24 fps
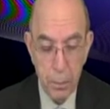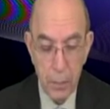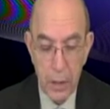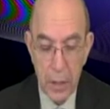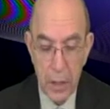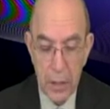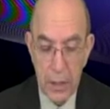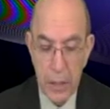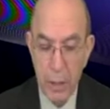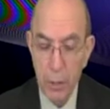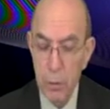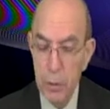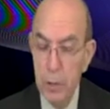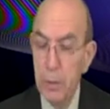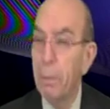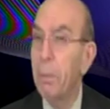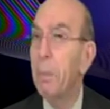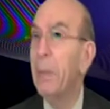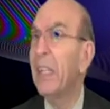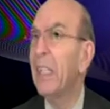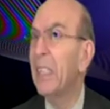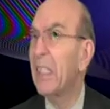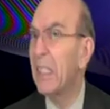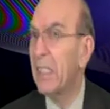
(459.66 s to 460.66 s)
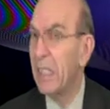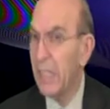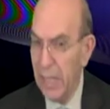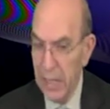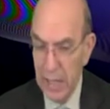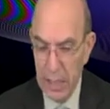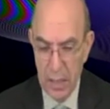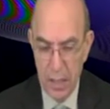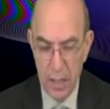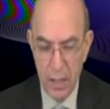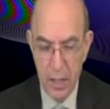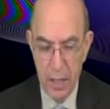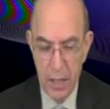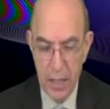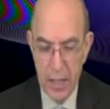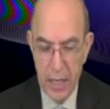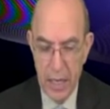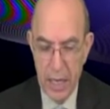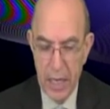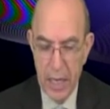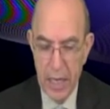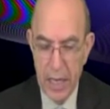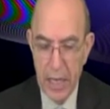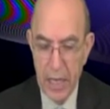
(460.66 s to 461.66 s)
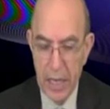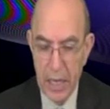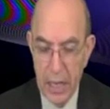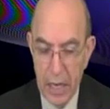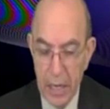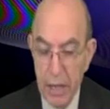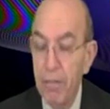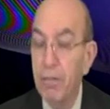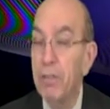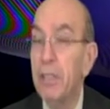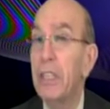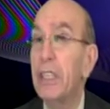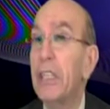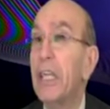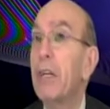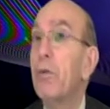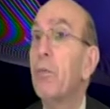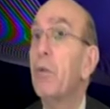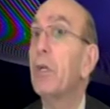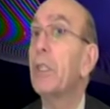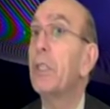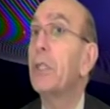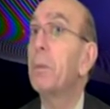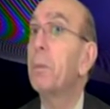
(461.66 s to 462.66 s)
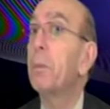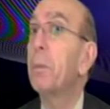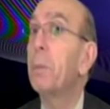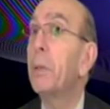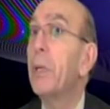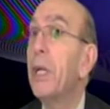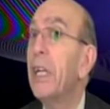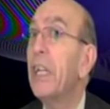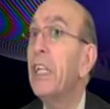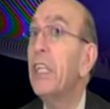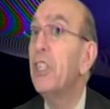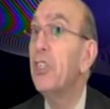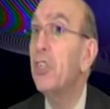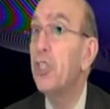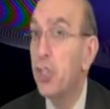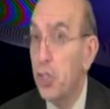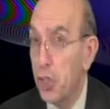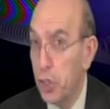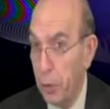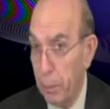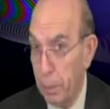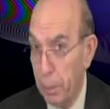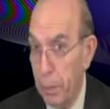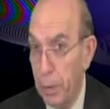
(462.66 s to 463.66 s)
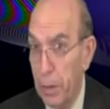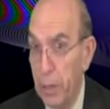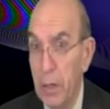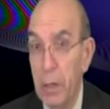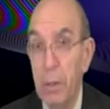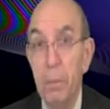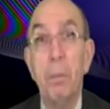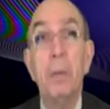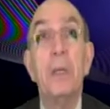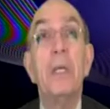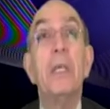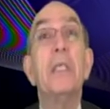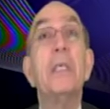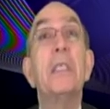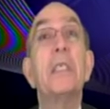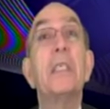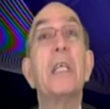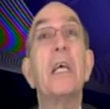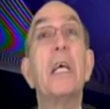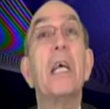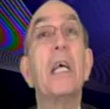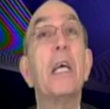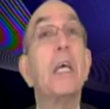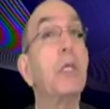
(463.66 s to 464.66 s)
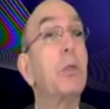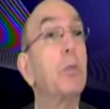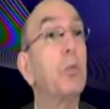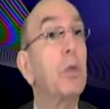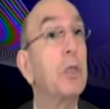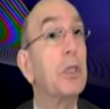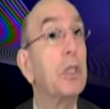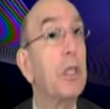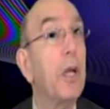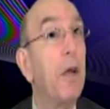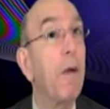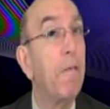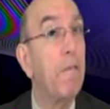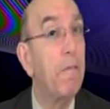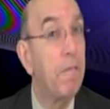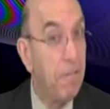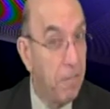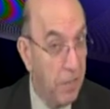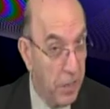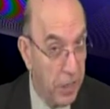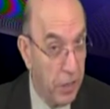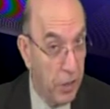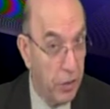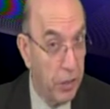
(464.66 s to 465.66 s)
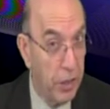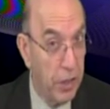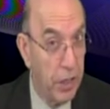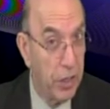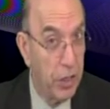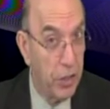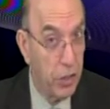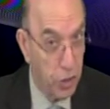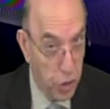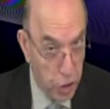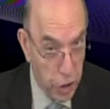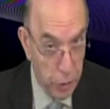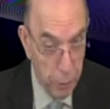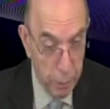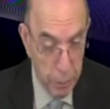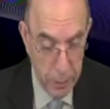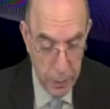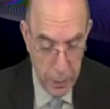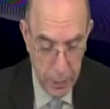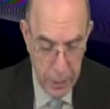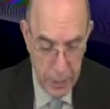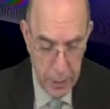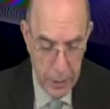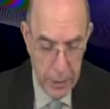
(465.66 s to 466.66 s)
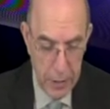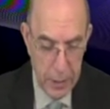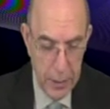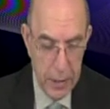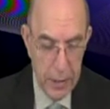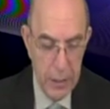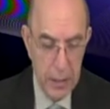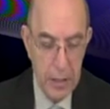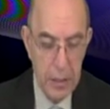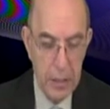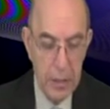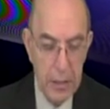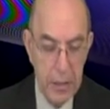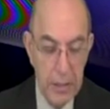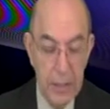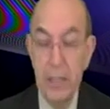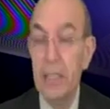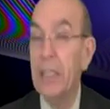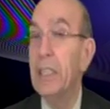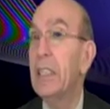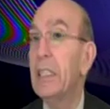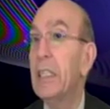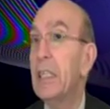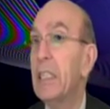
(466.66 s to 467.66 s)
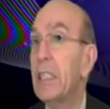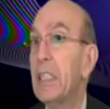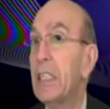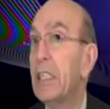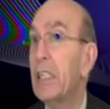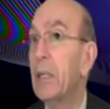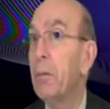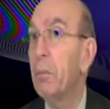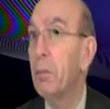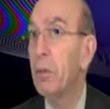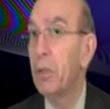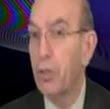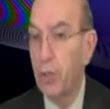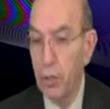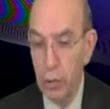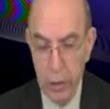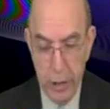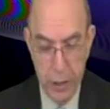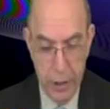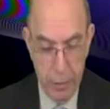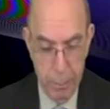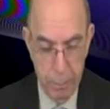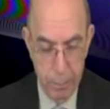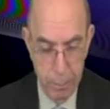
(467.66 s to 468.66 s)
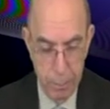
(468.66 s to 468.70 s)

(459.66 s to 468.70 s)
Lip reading: There was a big sale. Everything was pretty cheap. Means it was very cheap. Sentence number 3.